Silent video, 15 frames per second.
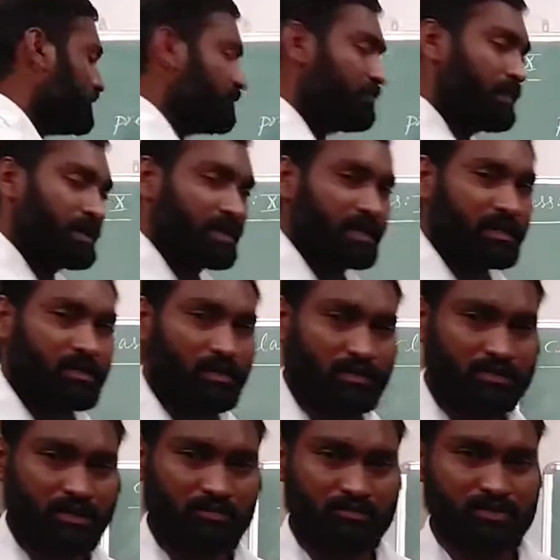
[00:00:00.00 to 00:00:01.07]
metallic
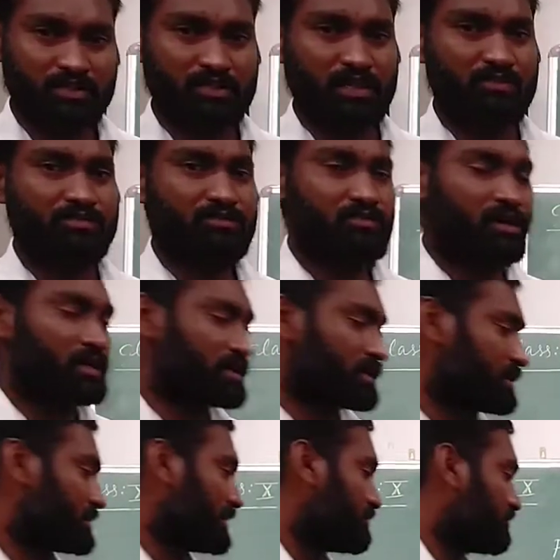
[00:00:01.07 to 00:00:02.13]
oxide which dissolves in
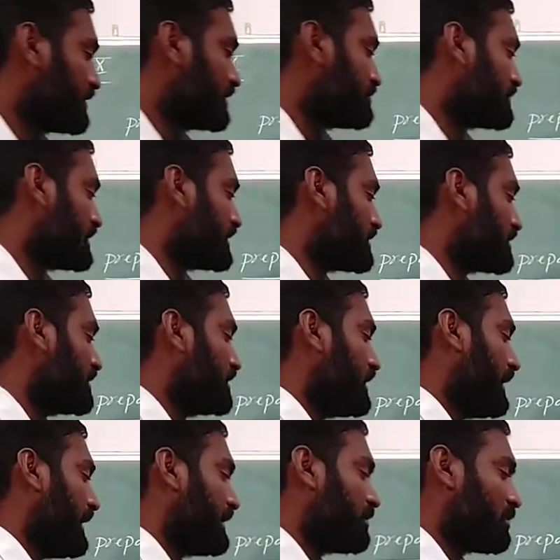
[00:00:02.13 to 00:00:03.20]
water, they form their
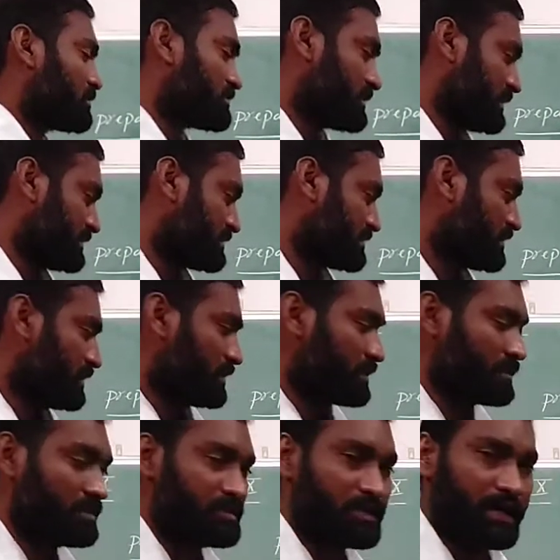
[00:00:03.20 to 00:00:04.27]
hydroxides.
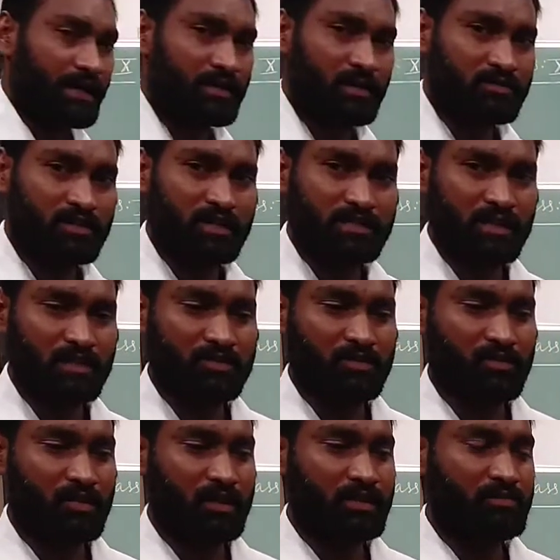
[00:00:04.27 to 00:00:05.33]
These hydroxides are also
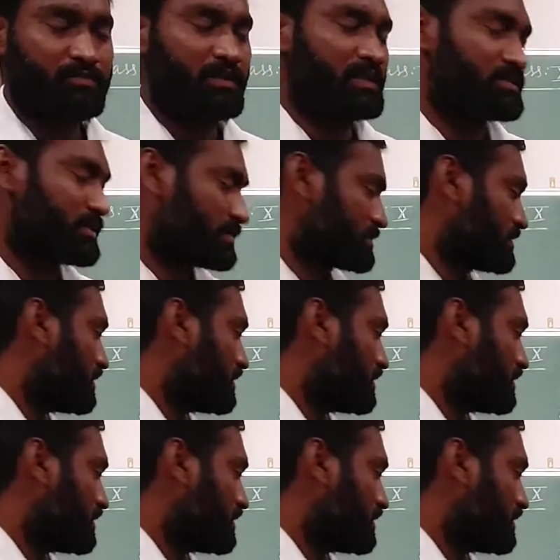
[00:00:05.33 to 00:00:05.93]
called as bases